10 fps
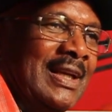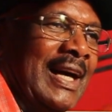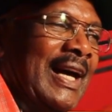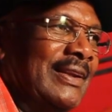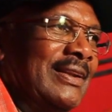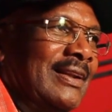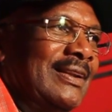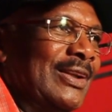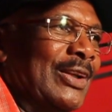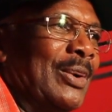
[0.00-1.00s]
And
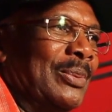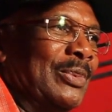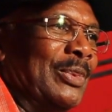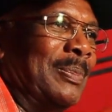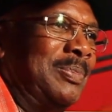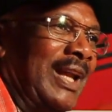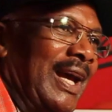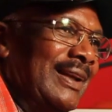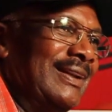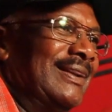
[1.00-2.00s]
you know, we
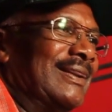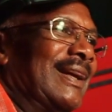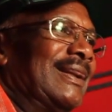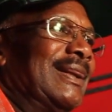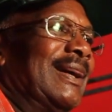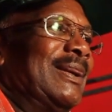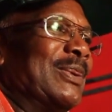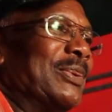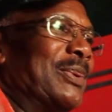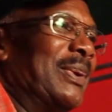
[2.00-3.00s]
played it, and he
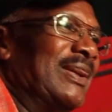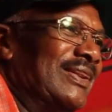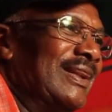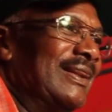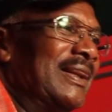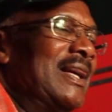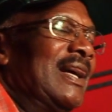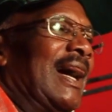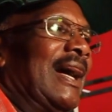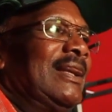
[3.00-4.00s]
requested,
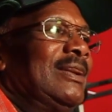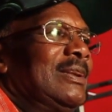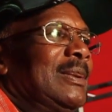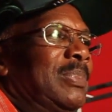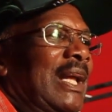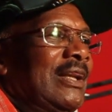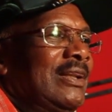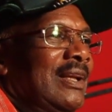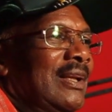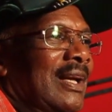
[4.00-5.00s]
and he played
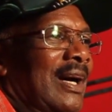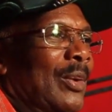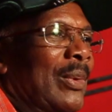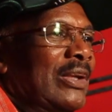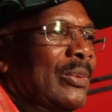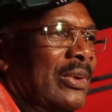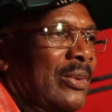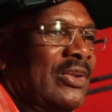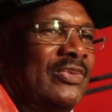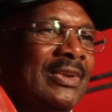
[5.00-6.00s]
the one of the
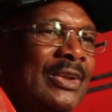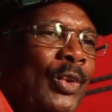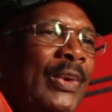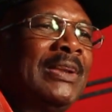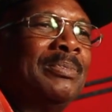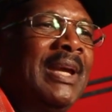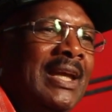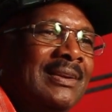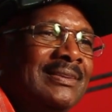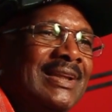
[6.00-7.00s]
requests for Queen
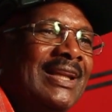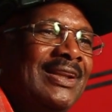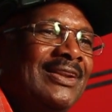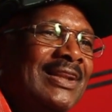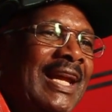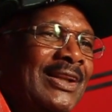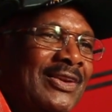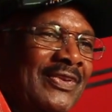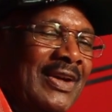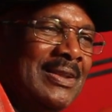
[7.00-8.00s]
Bee, that his lady
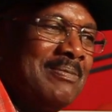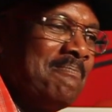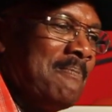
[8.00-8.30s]
friend.